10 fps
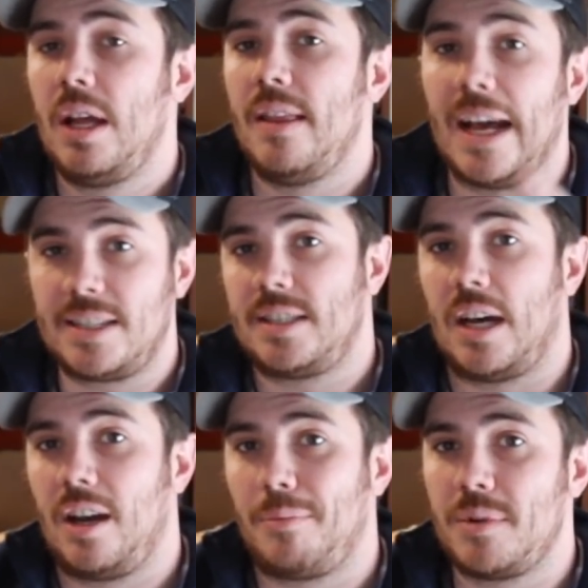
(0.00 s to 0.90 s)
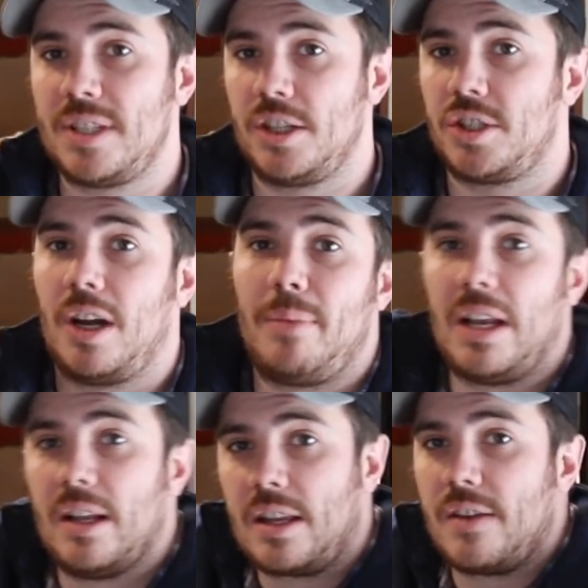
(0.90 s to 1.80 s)
That's 100% sure. I
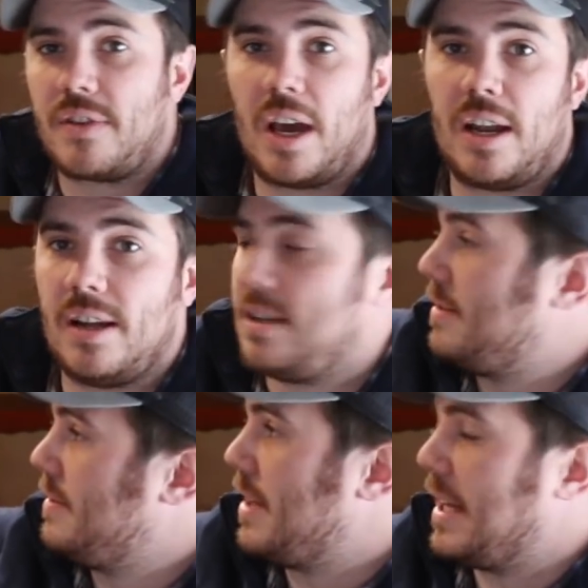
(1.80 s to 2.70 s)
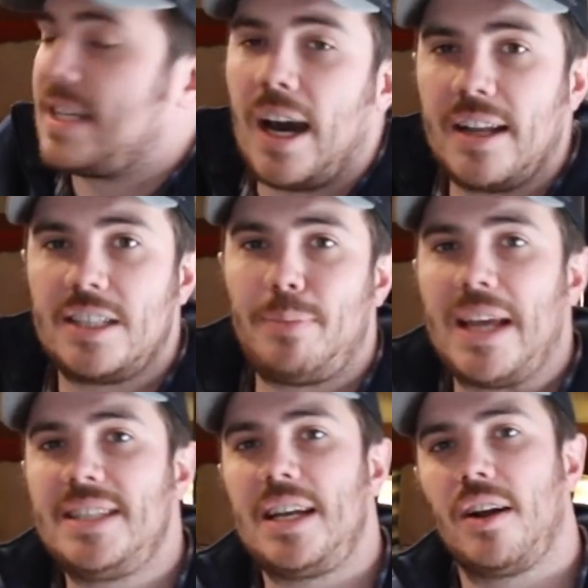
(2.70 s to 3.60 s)
mean, you've got a ton of
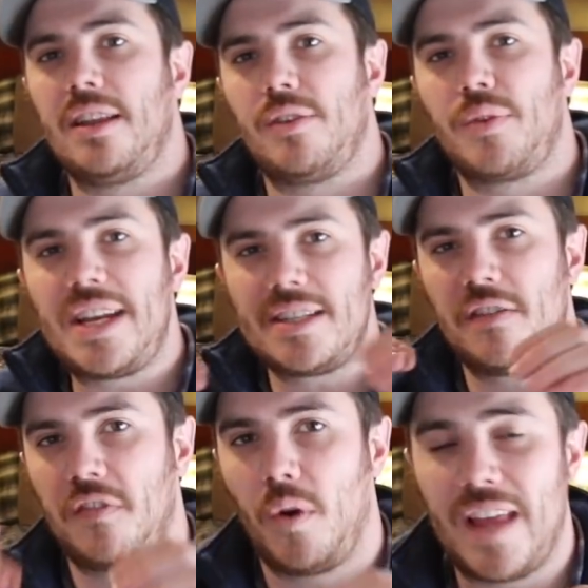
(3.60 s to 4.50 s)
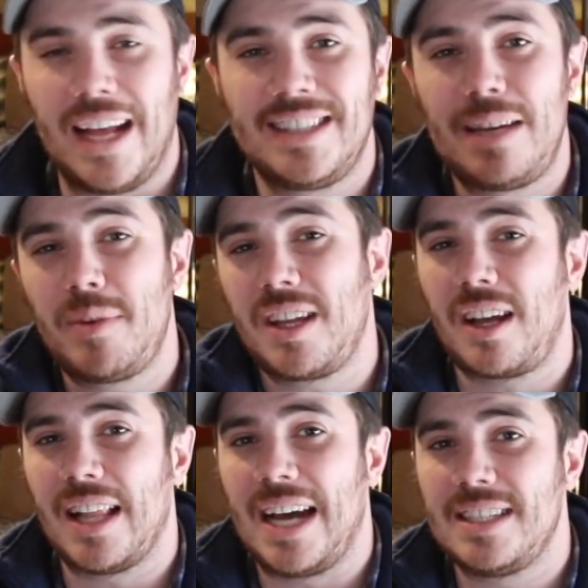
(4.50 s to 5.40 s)
space here, and the reason for that, and same with a
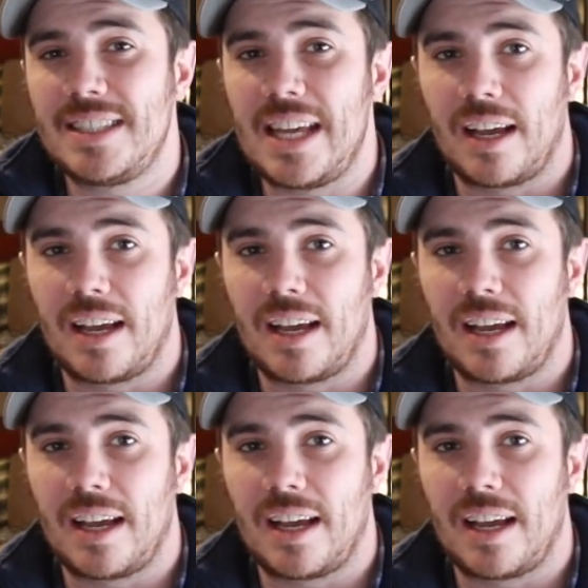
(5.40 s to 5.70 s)
Class C.